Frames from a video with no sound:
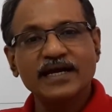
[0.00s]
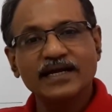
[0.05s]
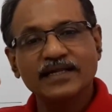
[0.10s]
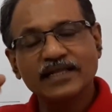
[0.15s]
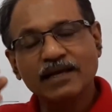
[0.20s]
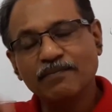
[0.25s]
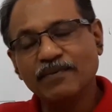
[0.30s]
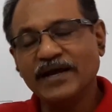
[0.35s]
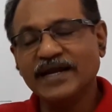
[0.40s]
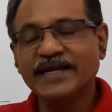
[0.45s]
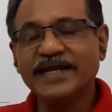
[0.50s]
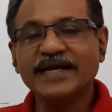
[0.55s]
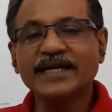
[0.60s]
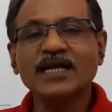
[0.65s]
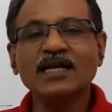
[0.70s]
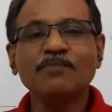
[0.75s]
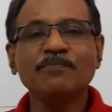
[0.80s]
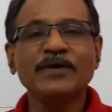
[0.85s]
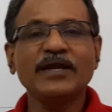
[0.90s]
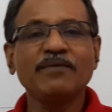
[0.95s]
The
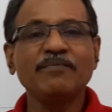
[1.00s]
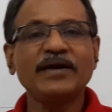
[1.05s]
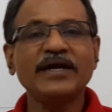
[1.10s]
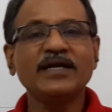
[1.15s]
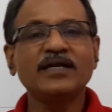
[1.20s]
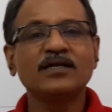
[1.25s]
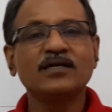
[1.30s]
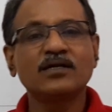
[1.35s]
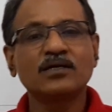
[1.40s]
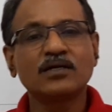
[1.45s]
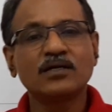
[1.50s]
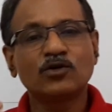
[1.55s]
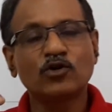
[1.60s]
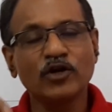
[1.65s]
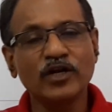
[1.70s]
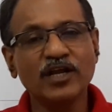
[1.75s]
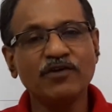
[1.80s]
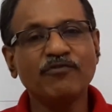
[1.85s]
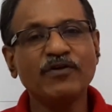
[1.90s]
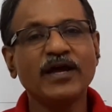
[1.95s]
pentagonal pyramid,
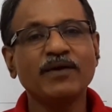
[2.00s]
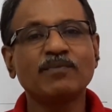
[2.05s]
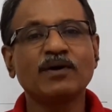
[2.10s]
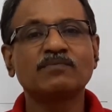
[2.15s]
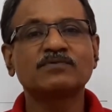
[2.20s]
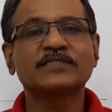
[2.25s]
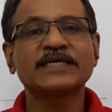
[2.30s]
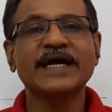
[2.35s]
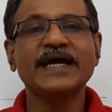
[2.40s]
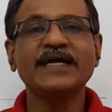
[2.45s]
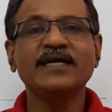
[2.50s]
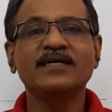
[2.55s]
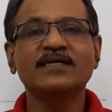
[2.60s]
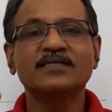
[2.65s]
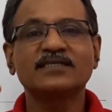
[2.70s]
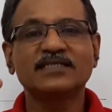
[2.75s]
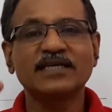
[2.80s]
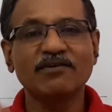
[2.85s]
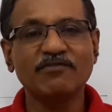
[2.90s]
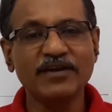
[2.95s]
25 mm side,
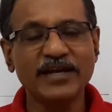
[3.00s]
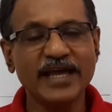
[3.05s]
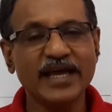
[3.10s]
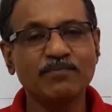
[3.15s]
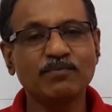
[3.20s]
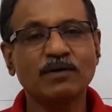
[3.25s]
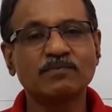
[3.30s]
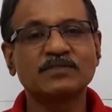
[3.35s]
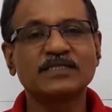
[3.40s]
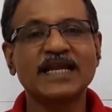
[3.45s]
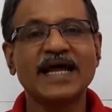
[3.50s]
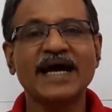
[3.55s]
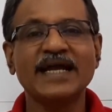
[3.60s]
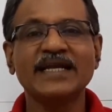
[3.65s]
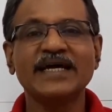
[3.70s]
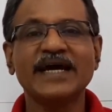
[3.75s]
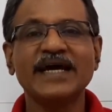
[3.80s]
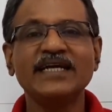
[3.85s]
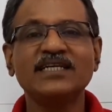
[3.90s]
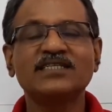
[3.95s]
70 mm slant
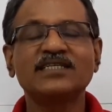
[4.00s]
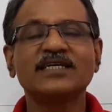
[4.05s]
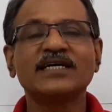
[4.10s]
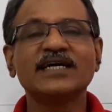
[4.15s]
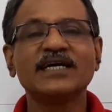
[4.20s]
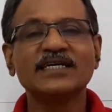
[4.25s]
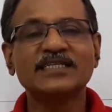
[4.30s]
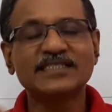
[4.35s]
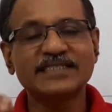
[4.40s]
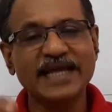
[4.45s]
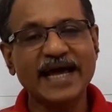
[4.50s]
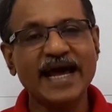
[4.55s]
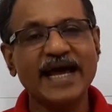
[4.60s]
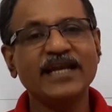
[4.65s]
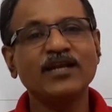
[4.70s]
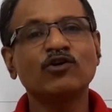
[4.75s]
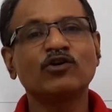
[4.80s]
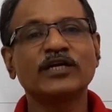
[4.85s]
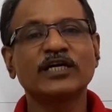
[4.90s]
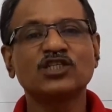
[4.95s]
height,
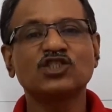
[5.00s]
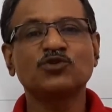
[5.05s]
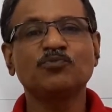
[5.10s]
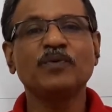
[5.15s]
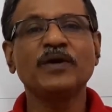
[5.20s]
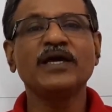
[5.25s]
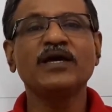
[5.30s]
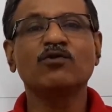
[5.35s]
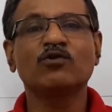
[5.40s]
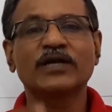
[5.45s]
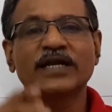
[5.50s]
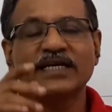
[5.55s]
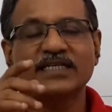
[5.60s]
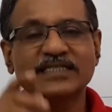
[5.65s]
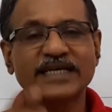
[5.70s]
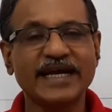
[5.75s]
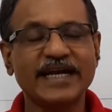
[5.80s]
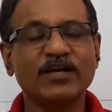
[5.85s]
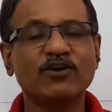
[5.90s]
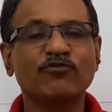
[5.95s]
stand on HP on a
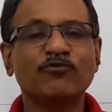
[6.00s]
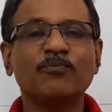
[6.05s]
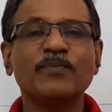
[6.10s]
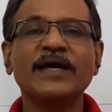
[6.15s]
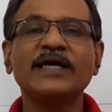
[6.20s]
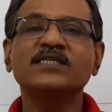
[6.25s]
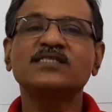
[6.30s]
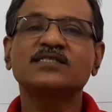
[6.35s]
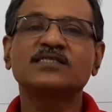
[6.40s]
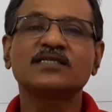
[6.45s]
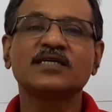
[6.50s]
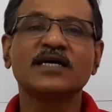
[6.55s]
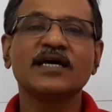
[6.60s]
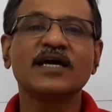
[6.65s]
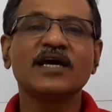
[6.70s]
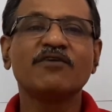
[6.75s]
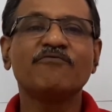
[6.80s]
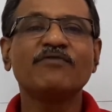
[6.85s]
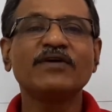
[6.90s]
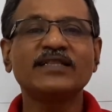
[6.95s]
side of base
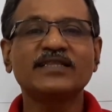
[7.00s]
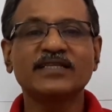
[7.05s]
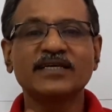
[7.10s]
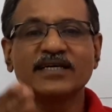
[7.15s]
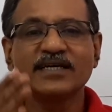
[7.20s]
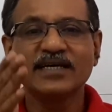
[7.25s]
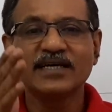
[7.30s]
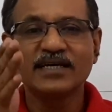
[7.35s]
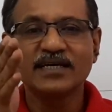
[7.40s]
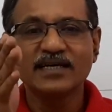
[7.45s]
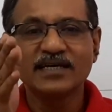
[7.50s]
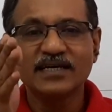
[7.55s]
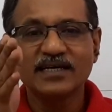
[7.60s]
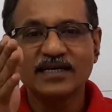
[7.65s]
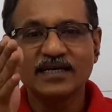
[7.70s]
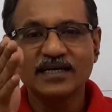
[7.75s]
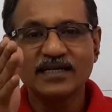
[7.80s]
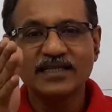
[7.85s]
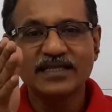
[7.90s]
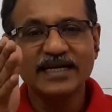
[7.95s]
with
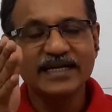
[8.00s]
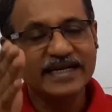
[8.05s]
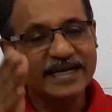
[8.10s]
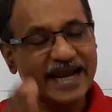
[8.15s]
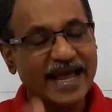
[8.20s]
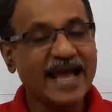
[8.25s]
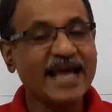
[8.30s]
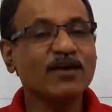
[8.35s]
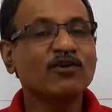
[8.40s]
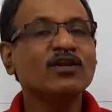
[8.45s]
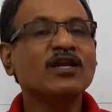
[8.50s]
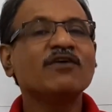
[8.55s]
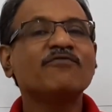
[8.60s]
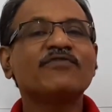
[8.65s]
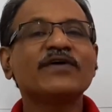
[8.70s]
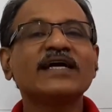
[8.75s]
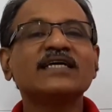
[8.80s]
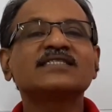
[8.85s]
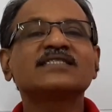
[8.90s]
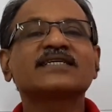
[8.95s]
the triangular
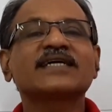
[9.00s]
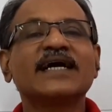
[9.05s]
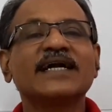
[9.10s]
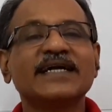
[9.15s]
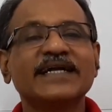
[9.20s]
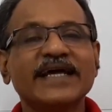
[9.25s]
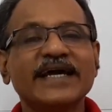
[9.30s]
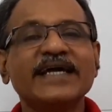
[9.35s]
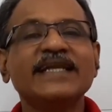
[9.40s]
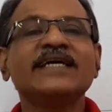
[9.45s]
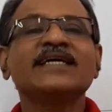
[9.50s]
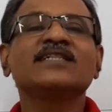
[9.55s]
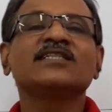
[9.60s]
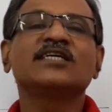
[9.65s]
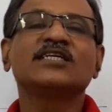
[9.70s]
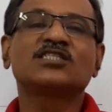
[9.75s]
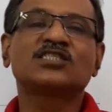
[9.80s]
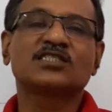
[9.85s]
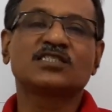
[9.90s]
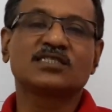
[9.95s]
face containing
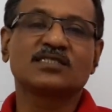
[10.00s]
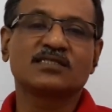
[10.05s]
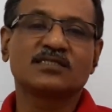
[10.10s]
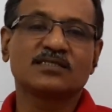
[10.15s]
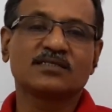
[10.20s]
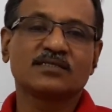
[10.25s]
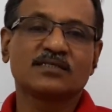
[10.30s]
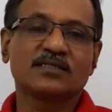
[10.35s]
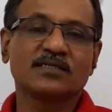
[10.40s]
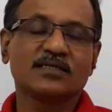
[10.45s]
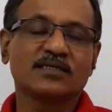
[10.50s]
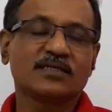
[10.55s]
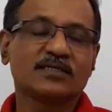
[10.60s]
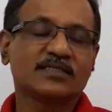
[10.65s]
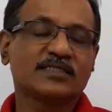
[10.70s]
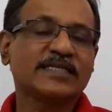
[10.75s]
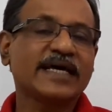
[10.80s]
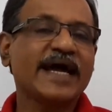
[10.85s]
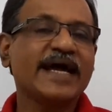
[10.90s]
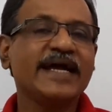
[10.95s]
this
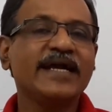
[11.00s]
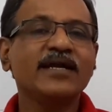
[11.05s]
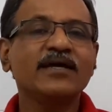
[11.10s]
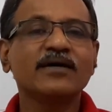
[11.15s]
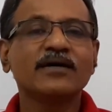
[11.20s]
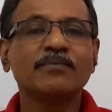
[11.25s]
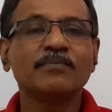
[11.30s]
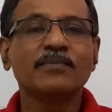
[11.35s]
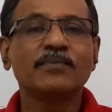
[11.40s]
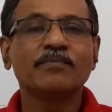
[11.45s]
side